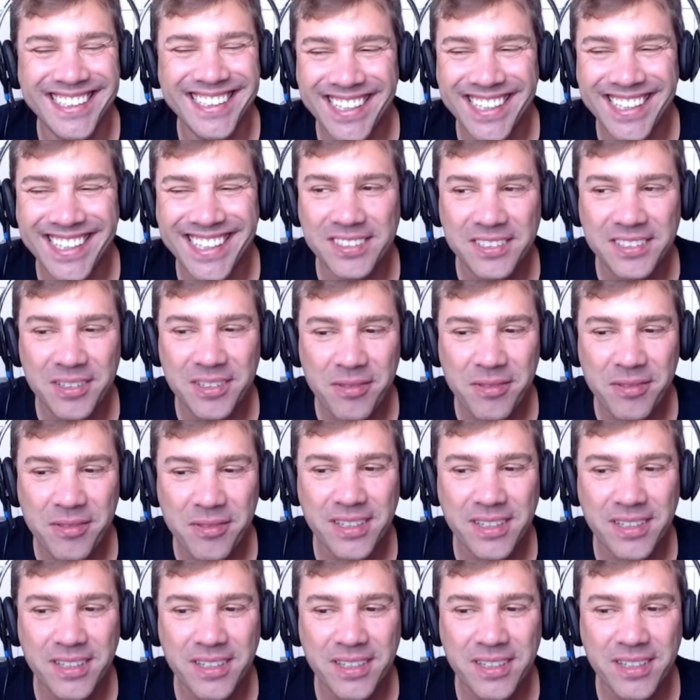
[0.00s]
No, so
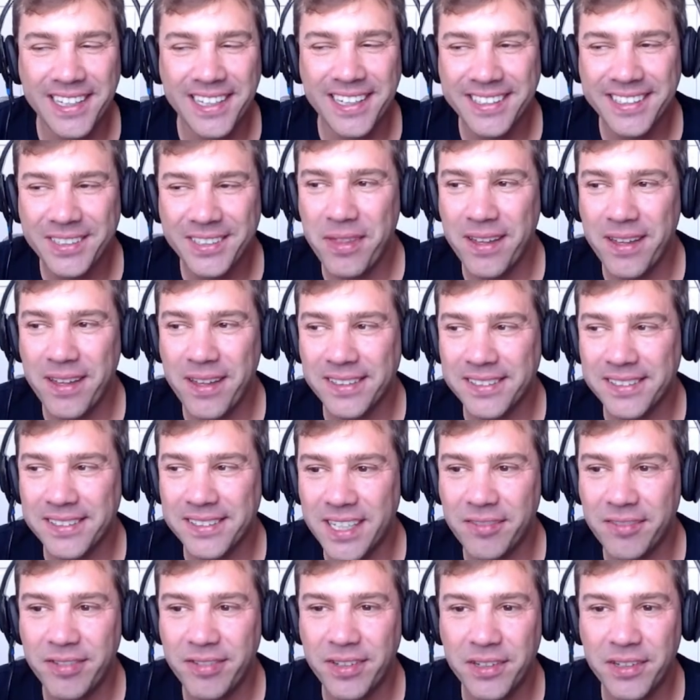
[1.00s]
this was like two
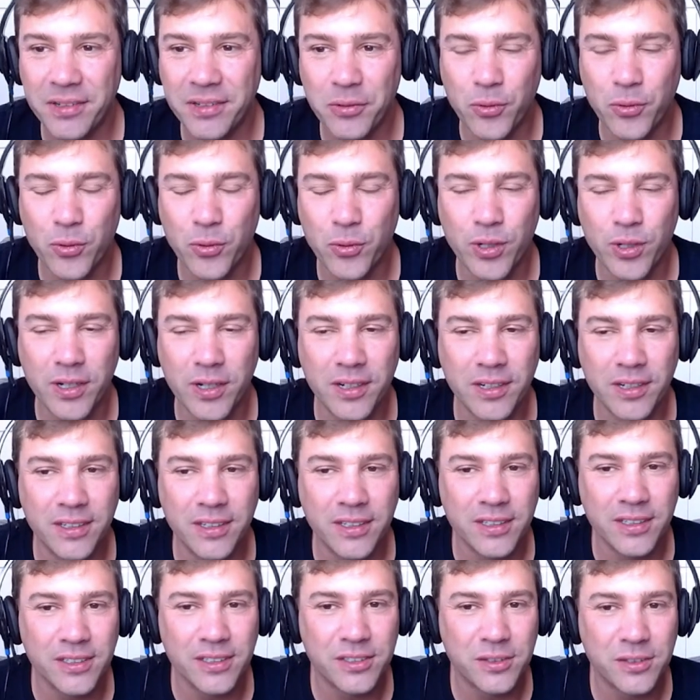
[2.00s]
thousand seven
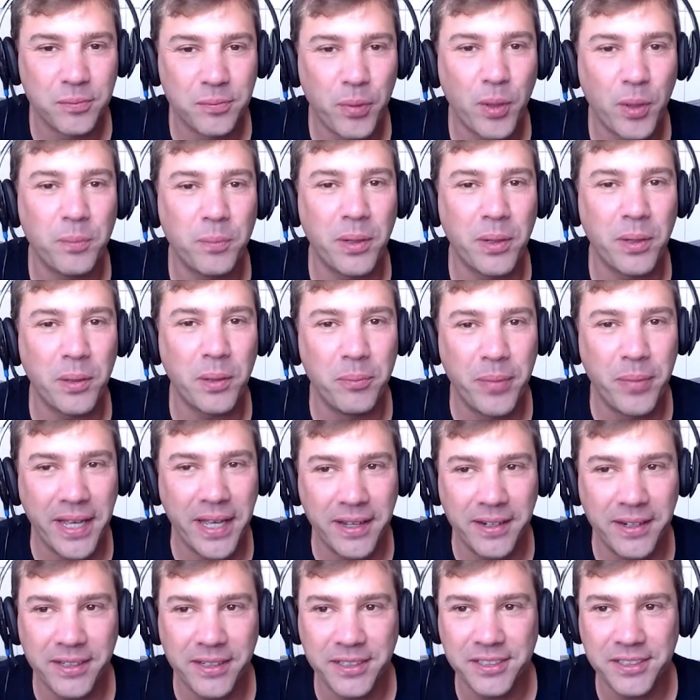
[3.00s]
was pop-up
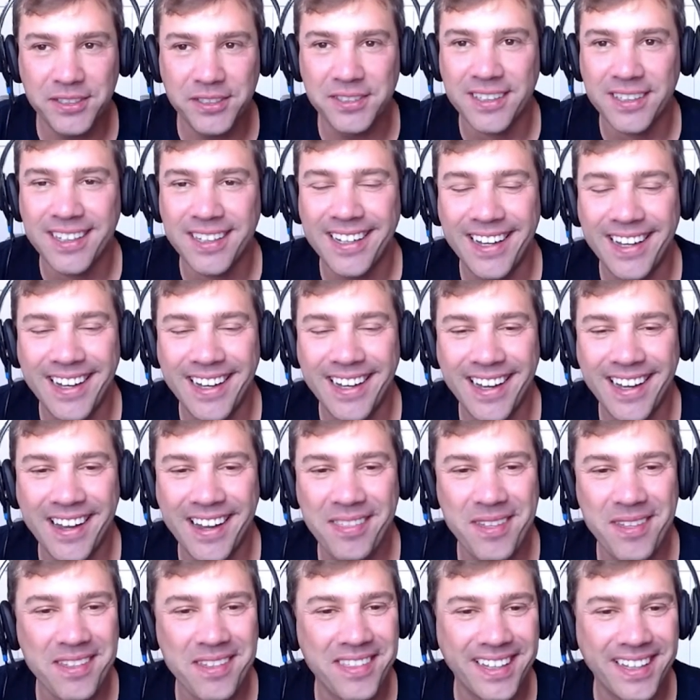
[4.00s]
banners. Uh,
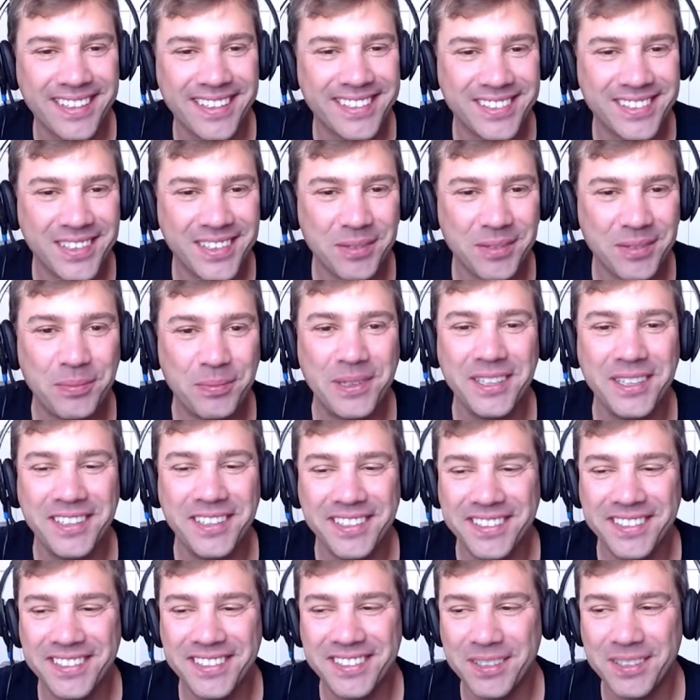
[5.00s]
I think that's completely
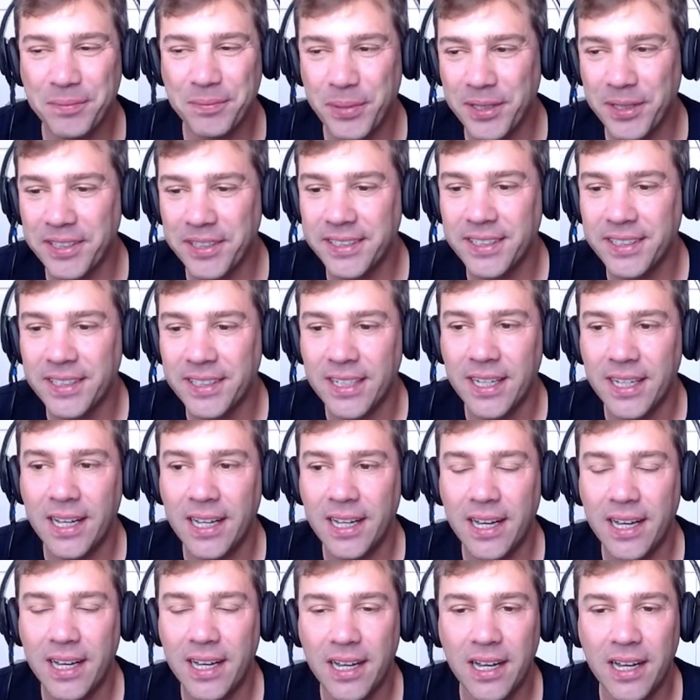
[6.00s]
disappeared.
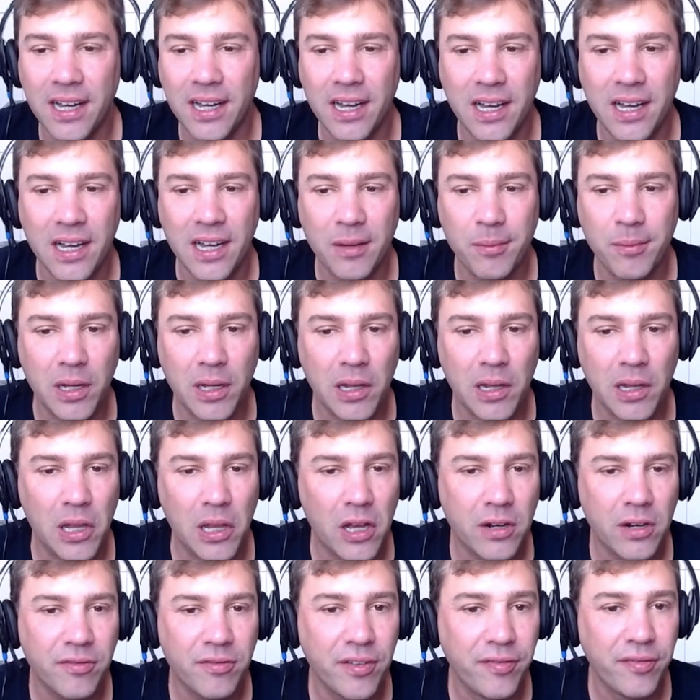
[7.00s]
Um, a
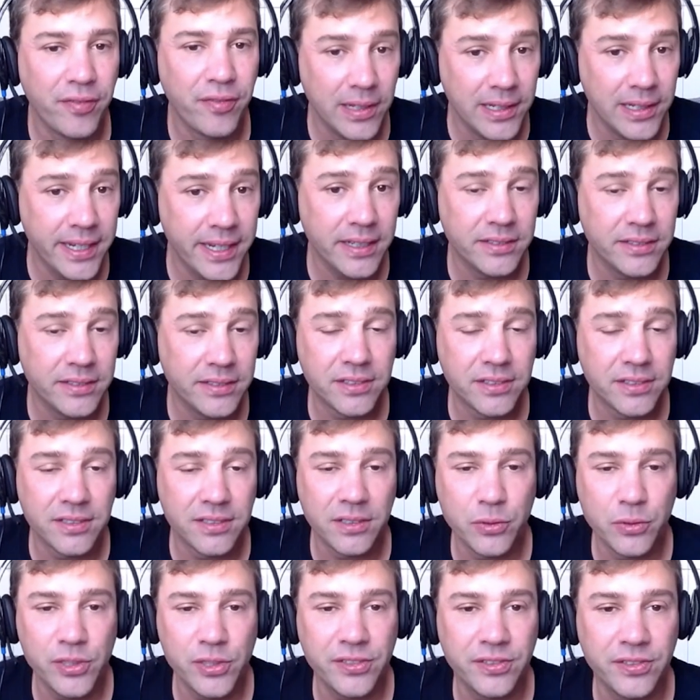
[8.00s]
lot of affiliates,
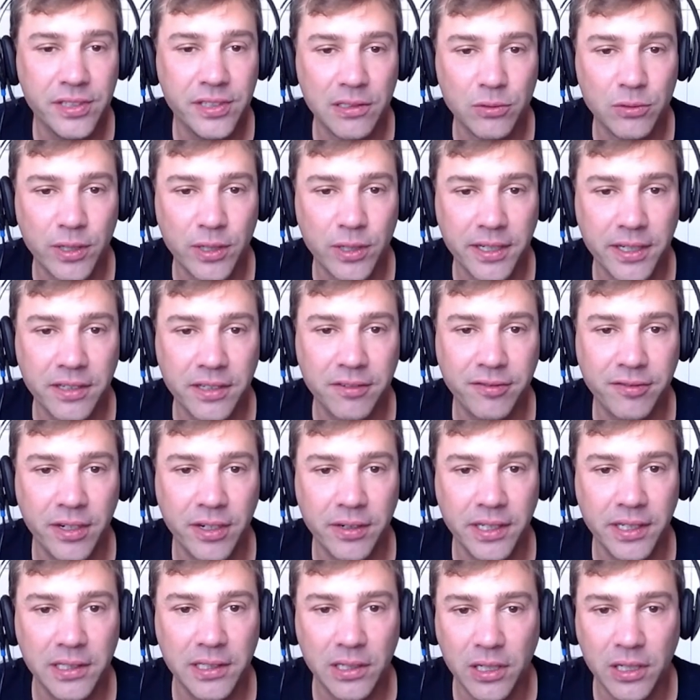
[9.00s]
so we still run a
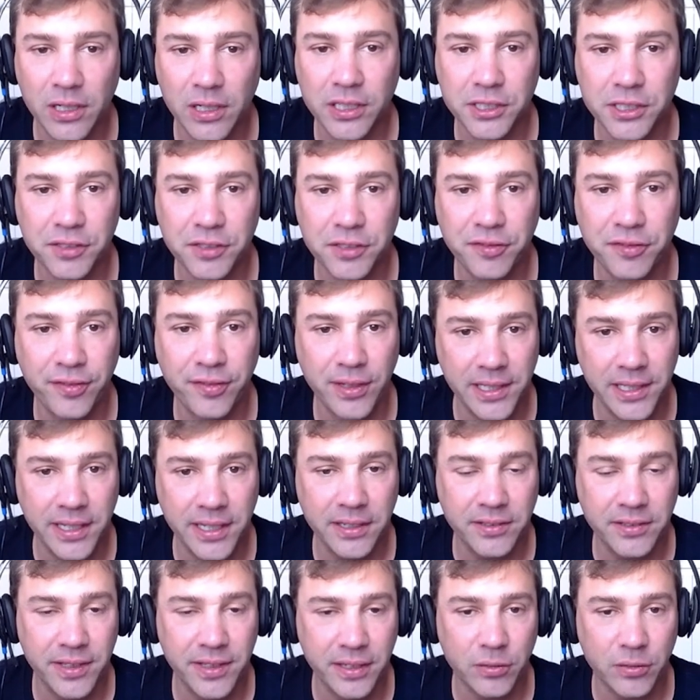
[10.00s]
very large
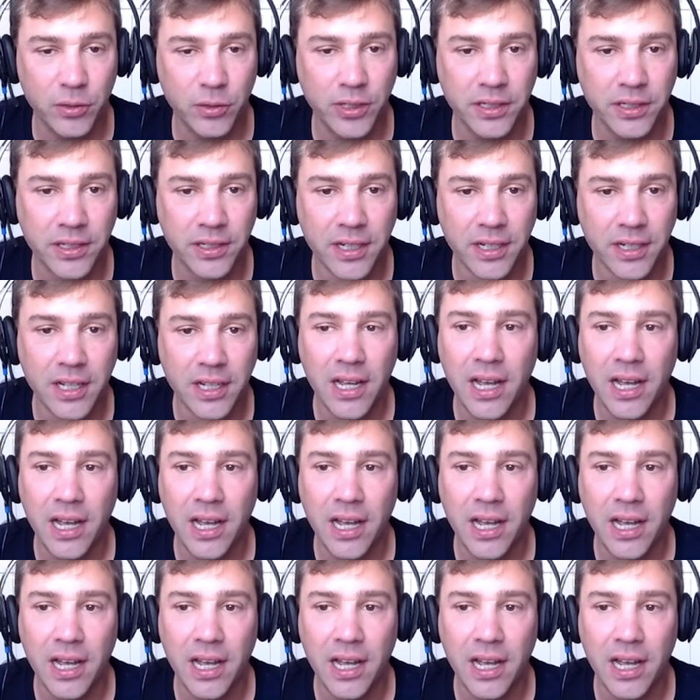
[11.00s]
affiliate network